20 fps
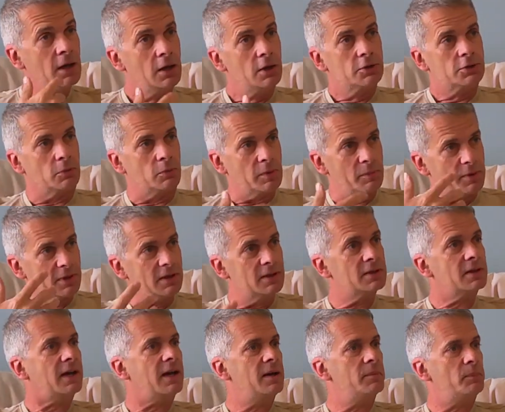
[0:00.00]
So we
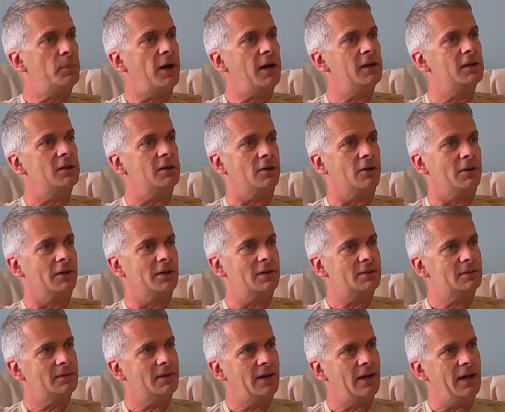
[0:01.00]
begin campaigning on it,
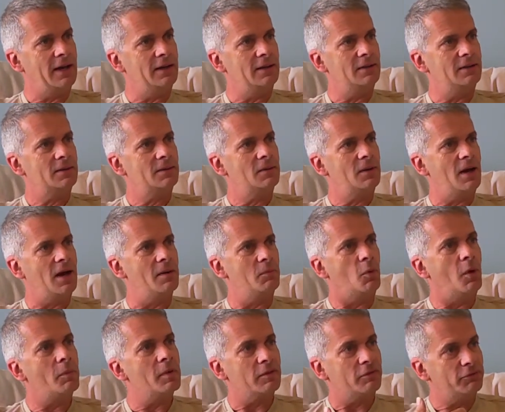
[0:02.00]
and
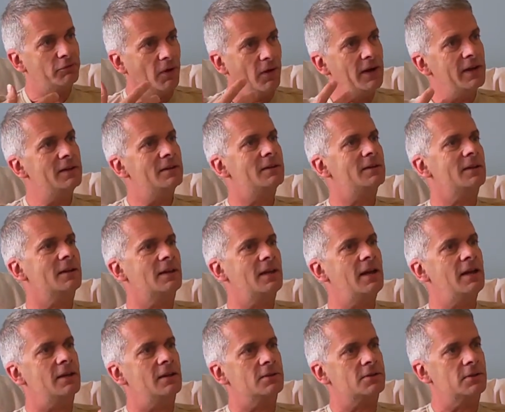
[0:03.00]
and what we find
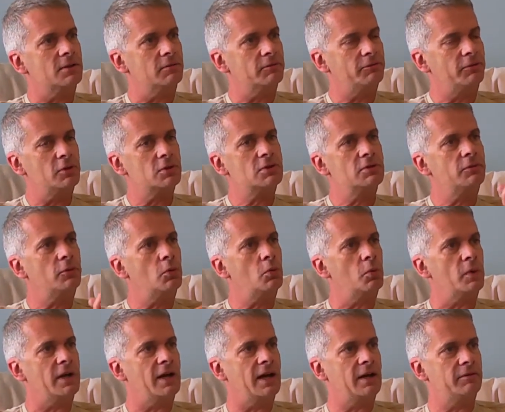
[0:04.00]
again is that first of all
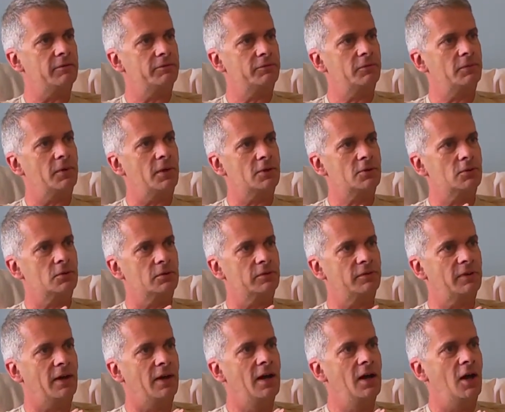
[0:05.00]
we have a sort
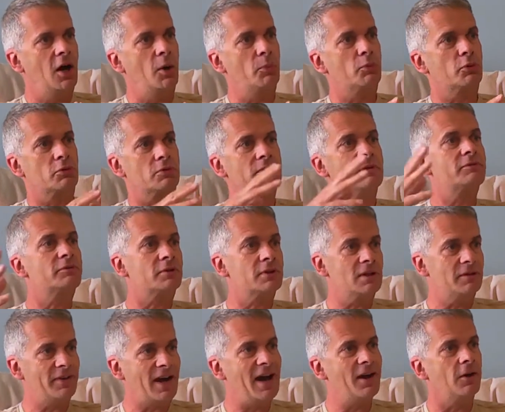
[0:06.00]
of a, a
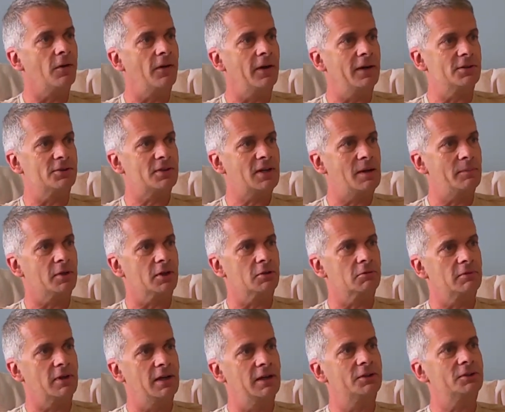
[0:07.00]
periphery of allies coming
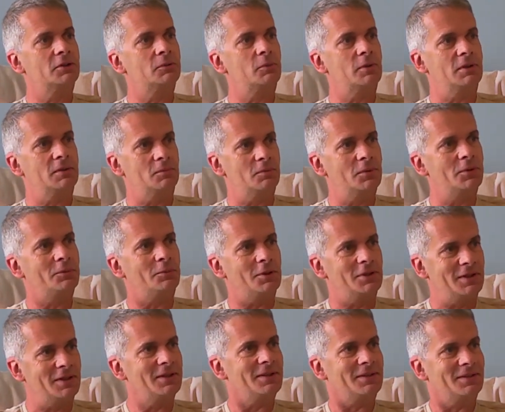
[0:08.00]
around that we that we
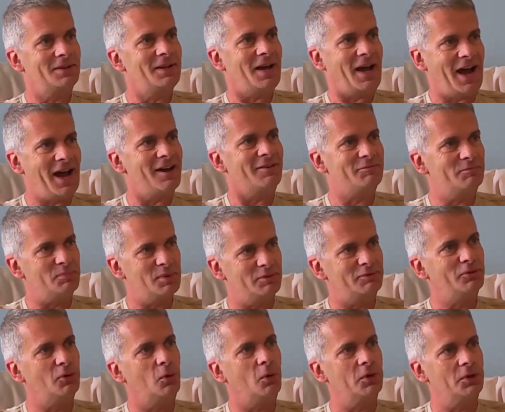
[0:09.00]
didn't have
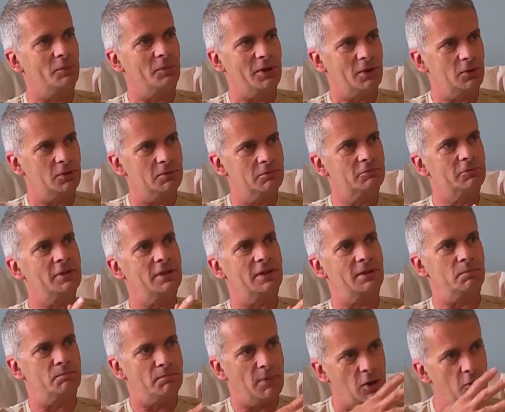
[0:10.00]
before that we couldn't
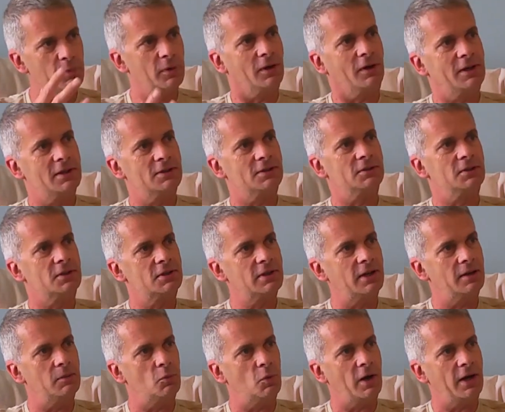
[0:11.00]
really mobilize in the
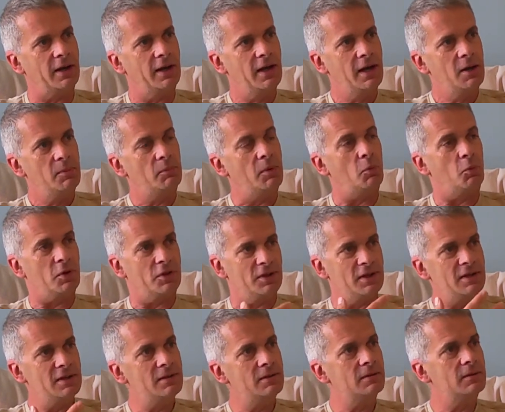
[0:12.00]
same way. But
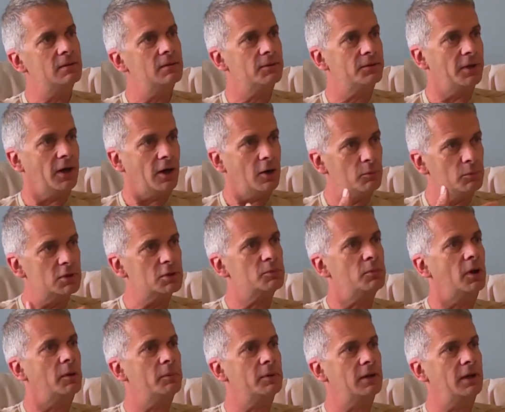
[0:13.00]
within the homeless
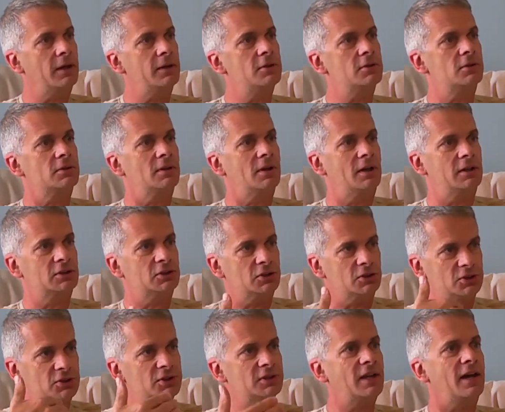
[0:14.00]
population, a
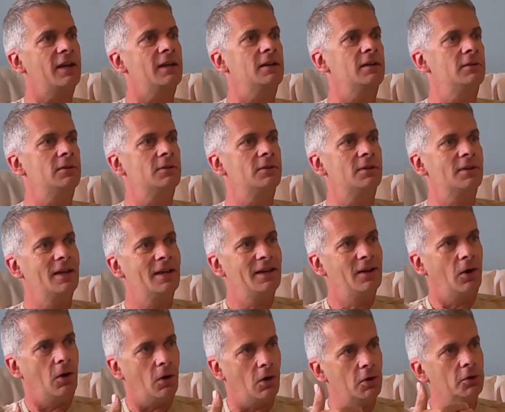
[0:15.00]
sustained,
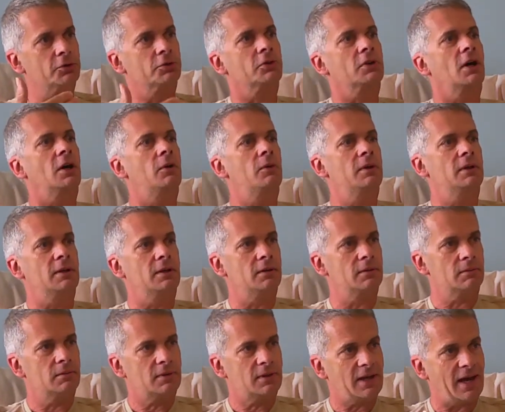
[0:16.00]

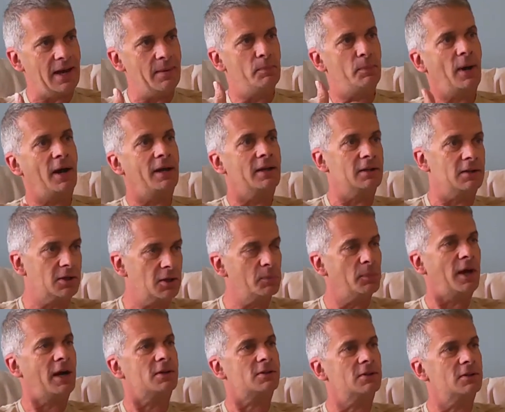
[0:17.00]
ongoing campaign
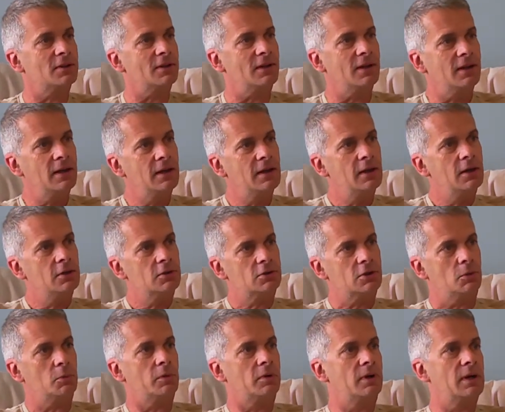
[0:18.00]
capacity.
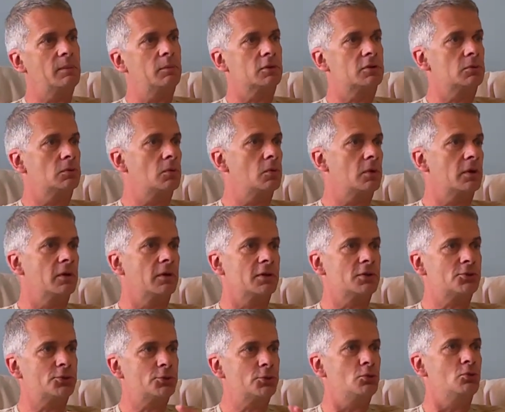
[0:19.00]
So we're able to
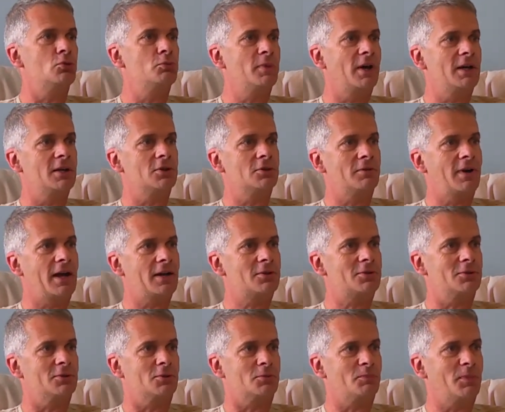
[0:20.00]
organise two major
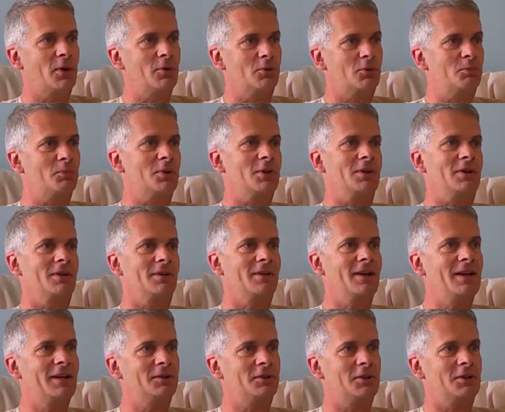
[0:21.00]
actions, both being
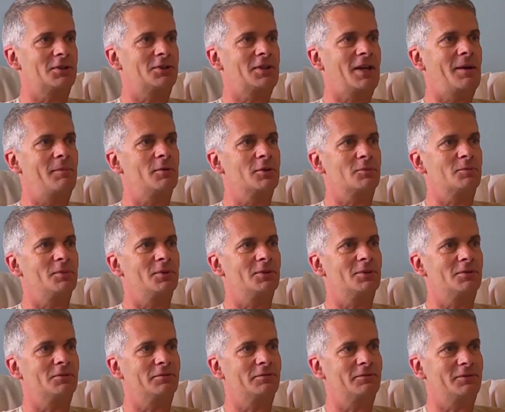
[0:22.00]
the
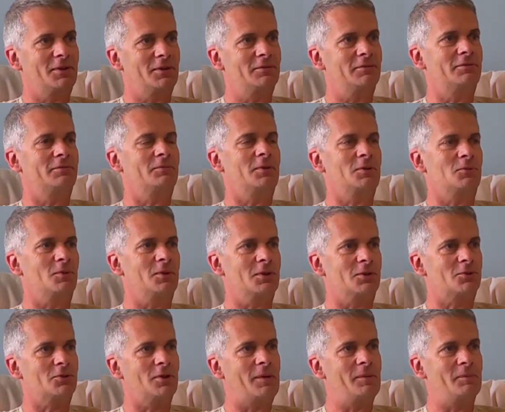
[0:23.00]
establishment of, of, as we
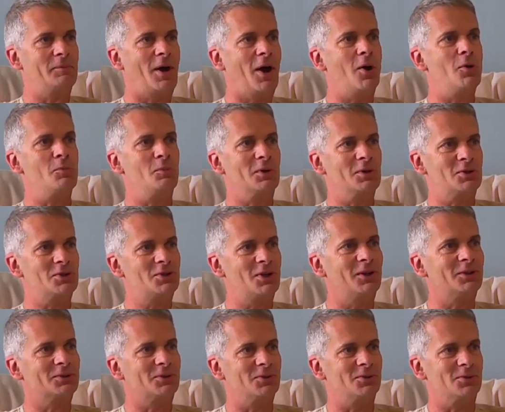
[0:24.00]
described them, homeless
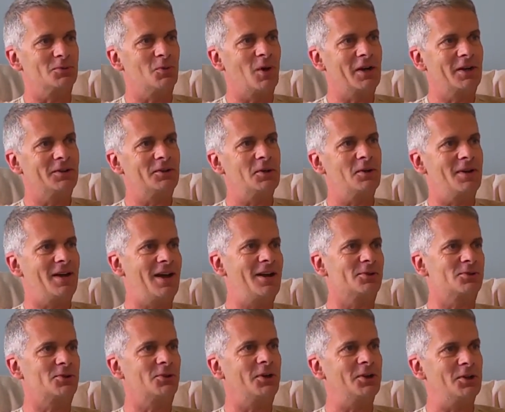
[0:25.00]
shelters, one at the
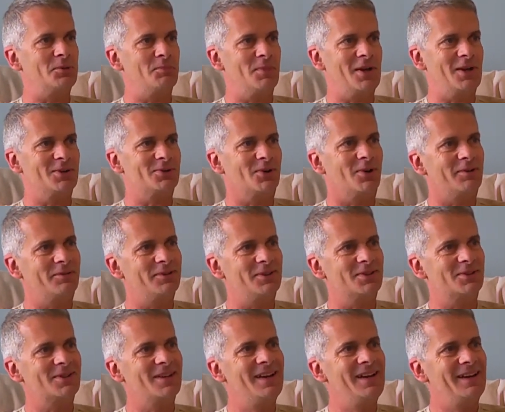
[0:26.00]
outside the mayor's
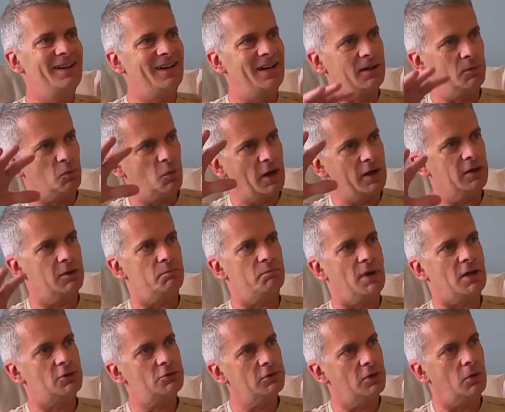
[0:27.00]
office and one at
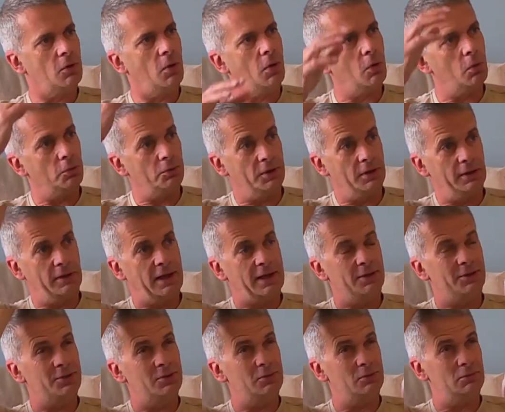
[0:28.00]
Metro Hall, that
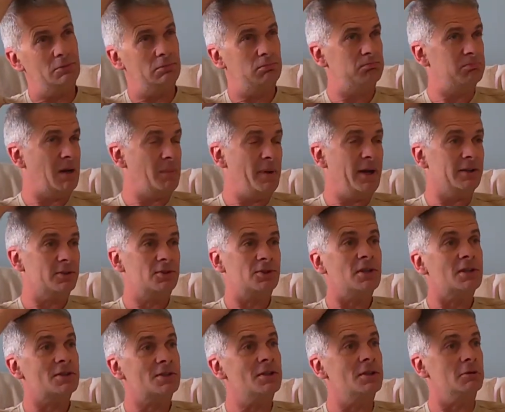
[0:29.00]
led to about
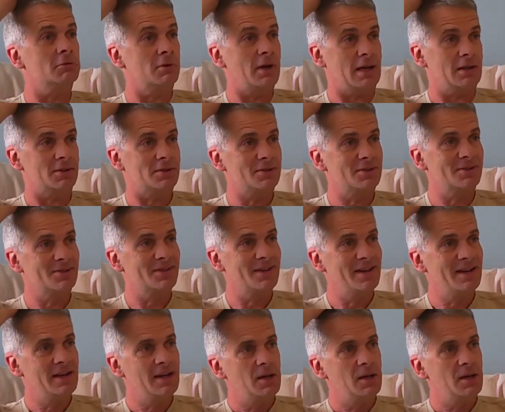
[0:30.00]
60 arrests.